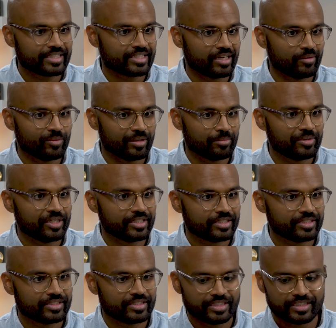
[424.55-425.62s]
That time when I
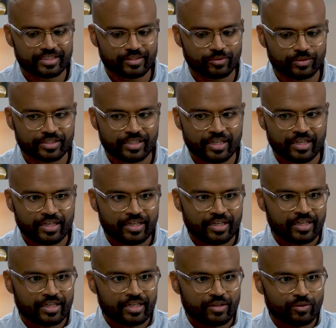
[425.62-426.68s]
purchased this, it was
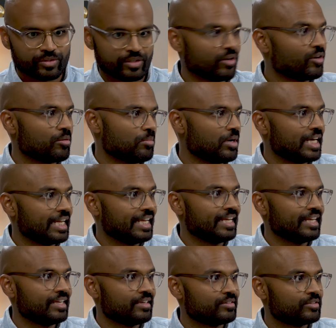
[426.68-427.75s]
a lot of
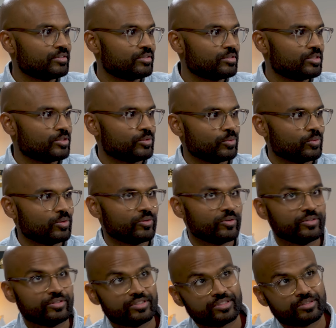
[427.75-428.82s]
money
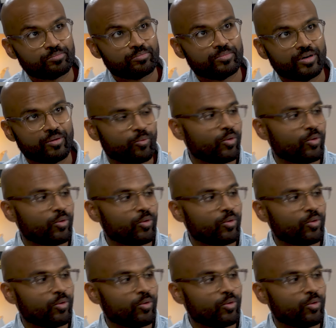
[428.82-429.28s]
towards a